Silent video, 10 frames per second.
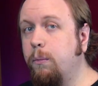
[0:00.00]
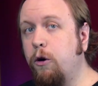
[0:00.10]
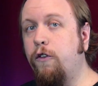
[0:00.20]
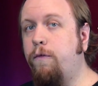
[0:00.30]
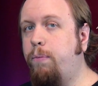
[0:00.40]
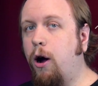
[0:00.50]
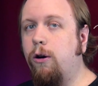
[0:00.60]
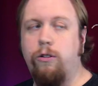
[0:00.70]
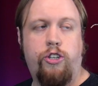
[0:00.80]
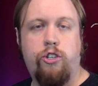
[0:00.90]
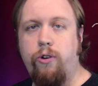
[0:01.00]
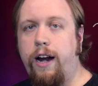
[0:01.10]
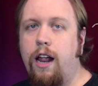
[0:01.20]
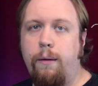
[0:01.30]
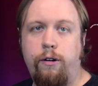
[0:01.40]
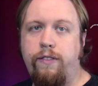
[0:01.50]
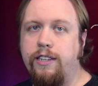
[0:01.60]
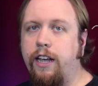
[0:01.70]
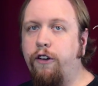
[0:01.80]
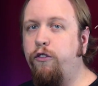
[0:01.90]
is a move borrowed straight out of
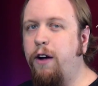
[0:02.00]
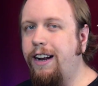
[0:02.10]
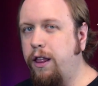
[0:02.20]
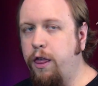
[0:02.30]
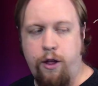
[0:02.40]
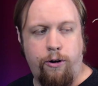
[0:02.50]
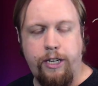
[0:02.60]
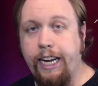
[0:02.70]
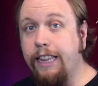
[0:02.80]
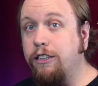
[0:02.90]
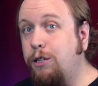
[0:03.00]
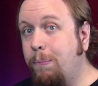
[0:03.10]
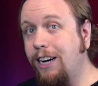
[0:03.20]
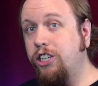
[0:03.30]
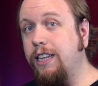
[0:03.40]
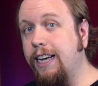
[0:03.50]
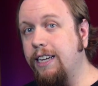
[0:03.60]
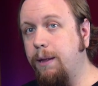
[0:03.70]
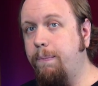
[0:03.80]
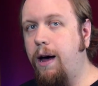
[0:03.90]
movies like Friday the 13th, especially
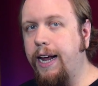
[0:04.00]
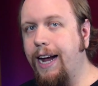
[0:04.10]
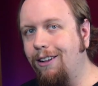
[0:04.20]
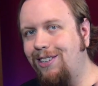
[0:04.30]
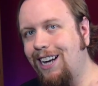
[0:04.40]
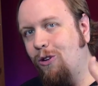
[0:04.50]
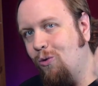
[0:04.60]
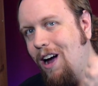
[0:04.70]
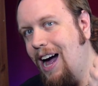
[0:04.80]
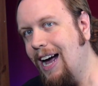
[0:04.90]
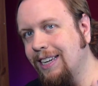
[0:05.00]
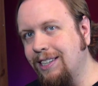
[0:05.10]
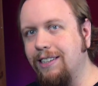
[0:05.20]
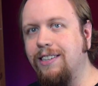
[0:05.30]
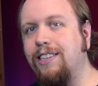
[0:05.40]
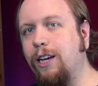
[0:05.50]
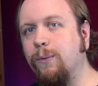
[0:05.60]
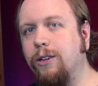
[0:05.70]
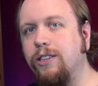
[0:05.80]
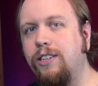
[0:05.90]
as the body counts had to rise in the
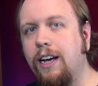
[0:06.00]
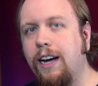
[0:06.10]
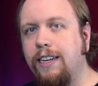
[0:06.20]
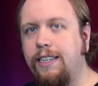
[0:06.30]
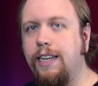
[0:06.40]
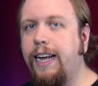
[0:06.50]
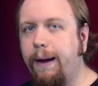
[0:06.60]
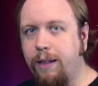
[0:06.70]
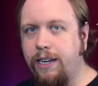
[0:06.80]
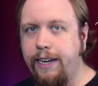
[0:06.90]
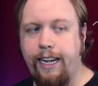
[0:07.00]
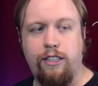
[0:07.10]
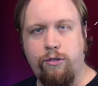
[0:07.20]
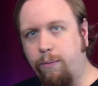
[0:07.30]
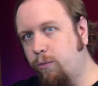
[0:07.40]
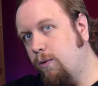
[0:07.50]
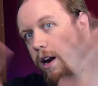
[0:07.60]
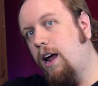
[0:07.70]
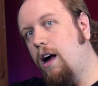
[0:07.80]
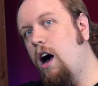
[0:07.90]
sequels. See, to keep the teens from
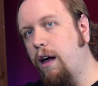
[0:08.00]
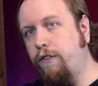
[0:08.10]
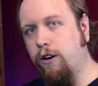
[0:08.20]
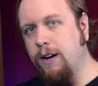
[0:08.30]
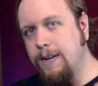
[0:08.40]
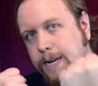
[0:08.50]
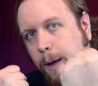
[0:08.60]
running off or